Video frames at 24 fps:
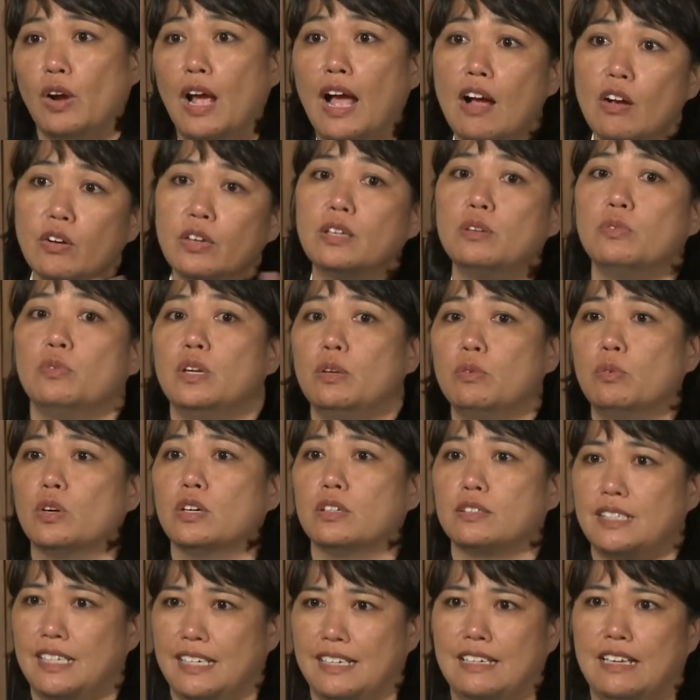How can we
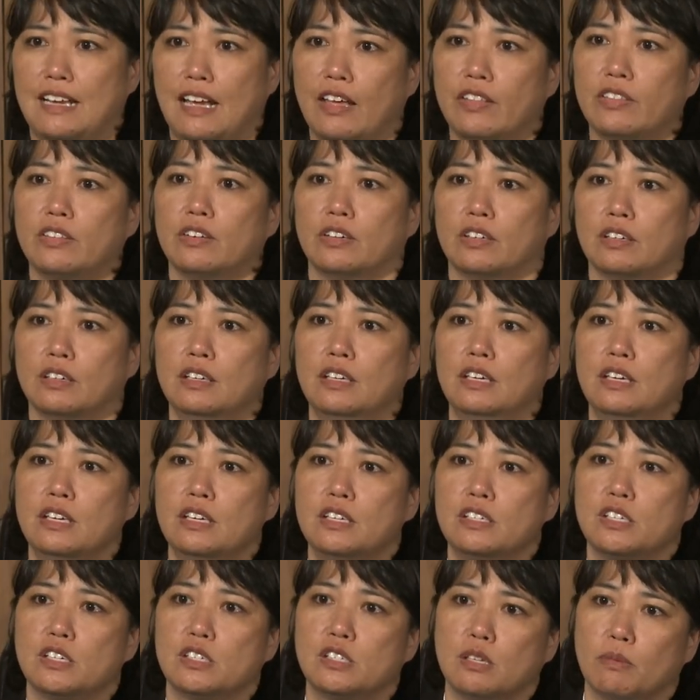work together
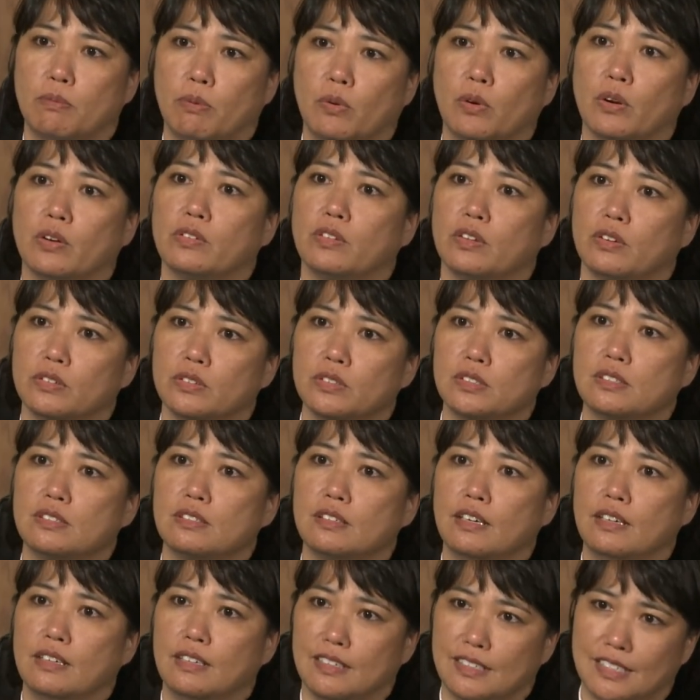to support those
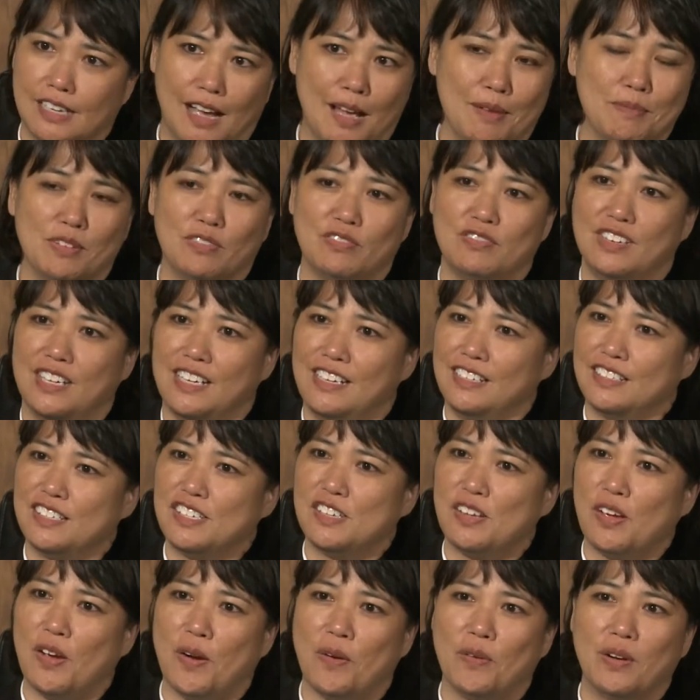in a time of need?
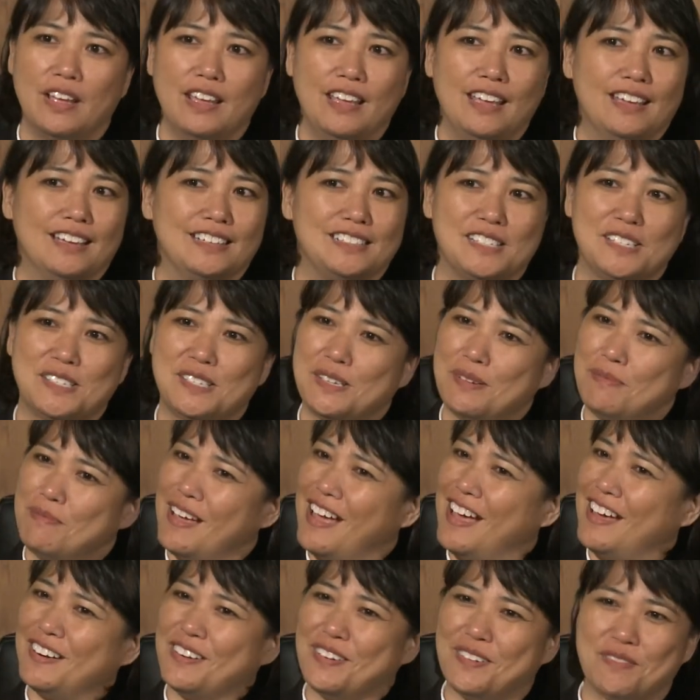So it's just a
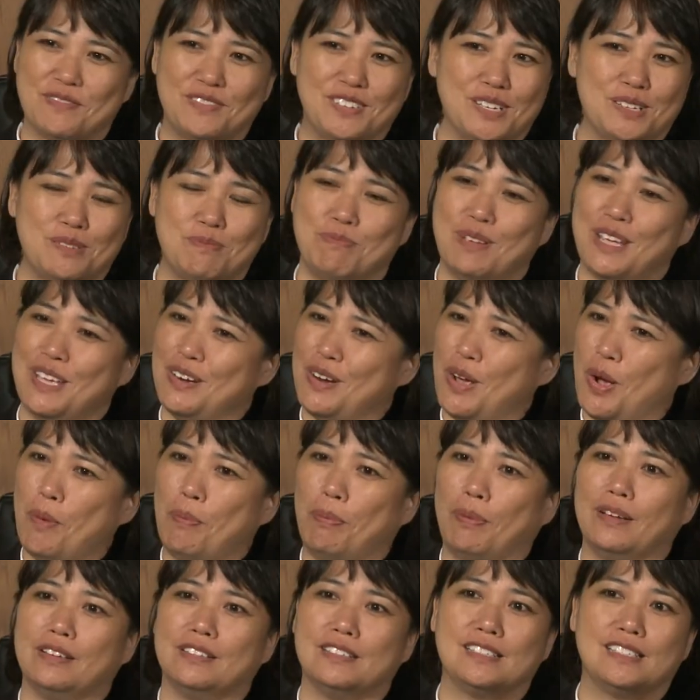matter of just being
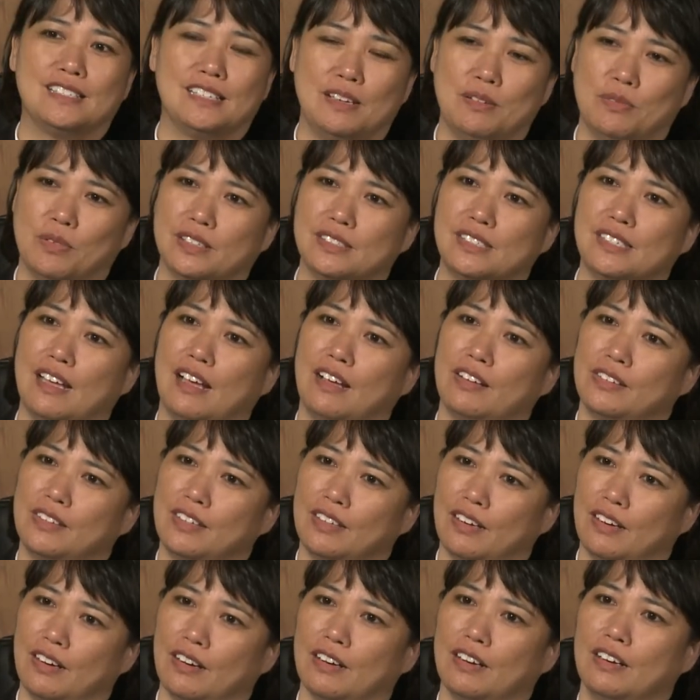open, seeing what's out
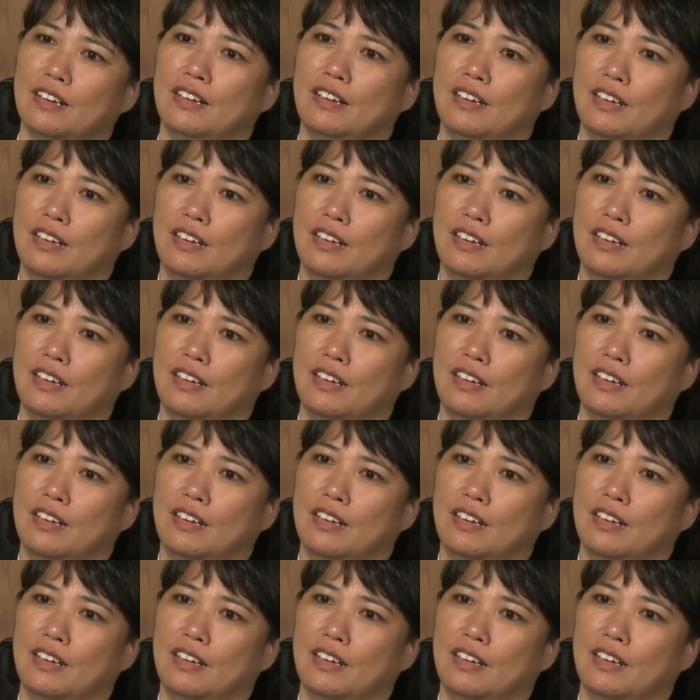there,